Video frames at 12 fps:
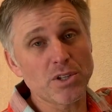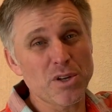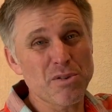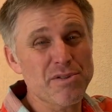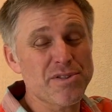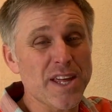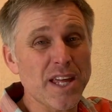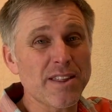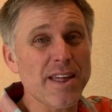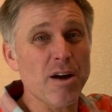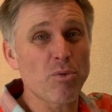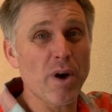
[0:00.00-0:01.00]
Do you think
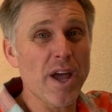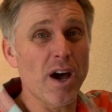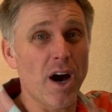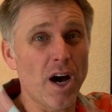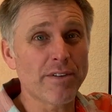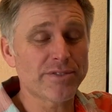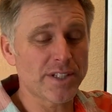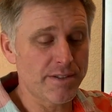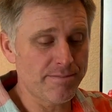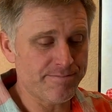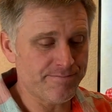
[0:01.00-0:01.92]
that way often?